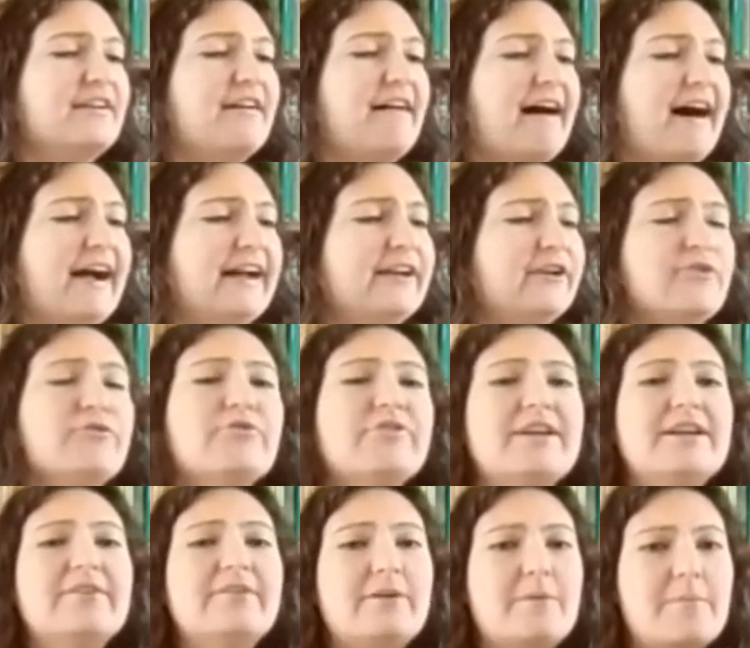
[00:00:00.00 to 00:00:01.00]
I don't
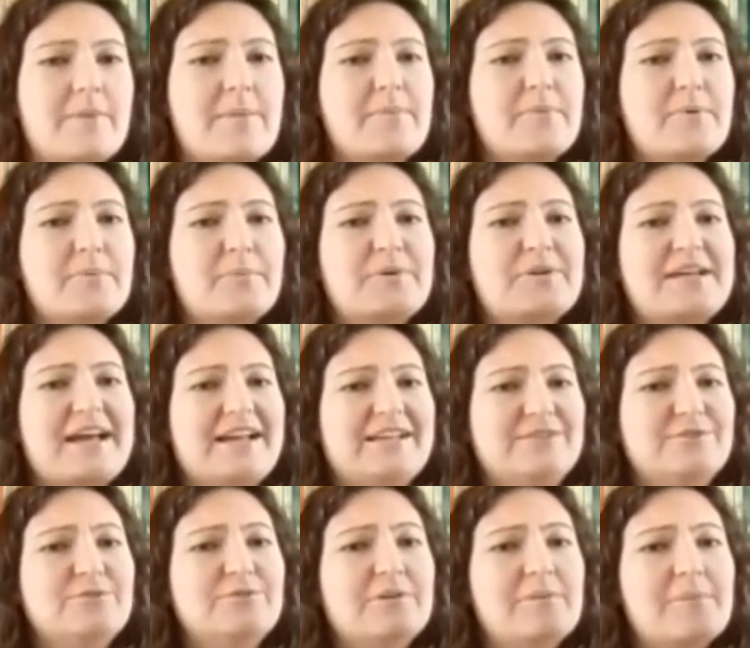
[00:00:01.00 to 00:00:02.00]
really remember but I
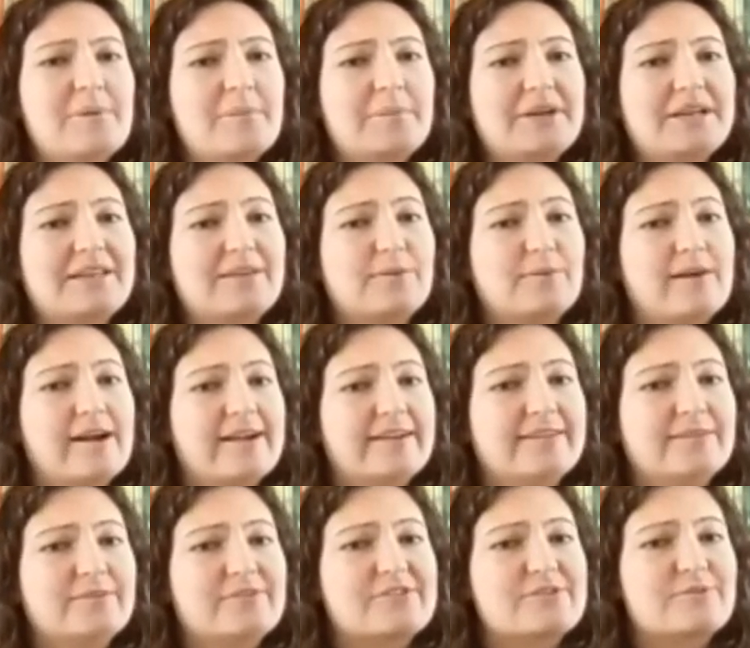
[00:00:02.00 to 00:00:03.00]
do remember that the
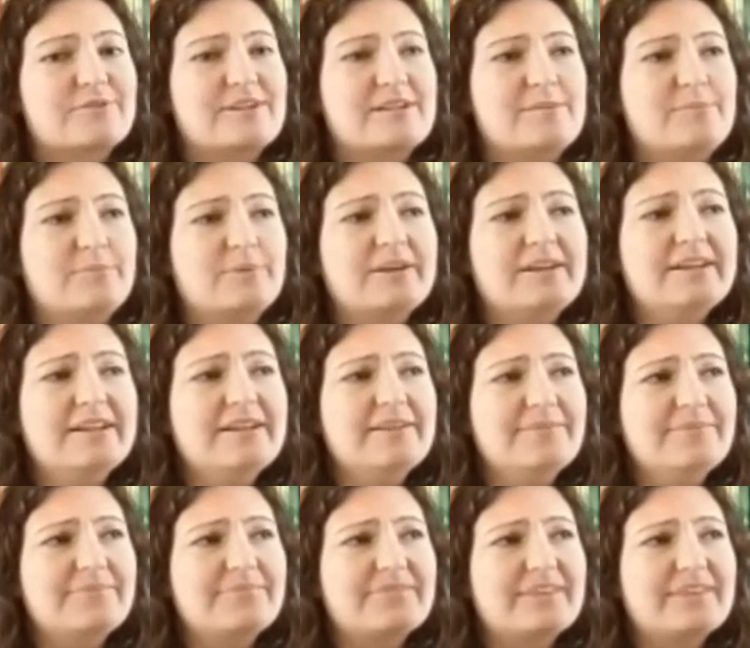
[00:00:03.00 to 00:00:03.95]
writing was really pretty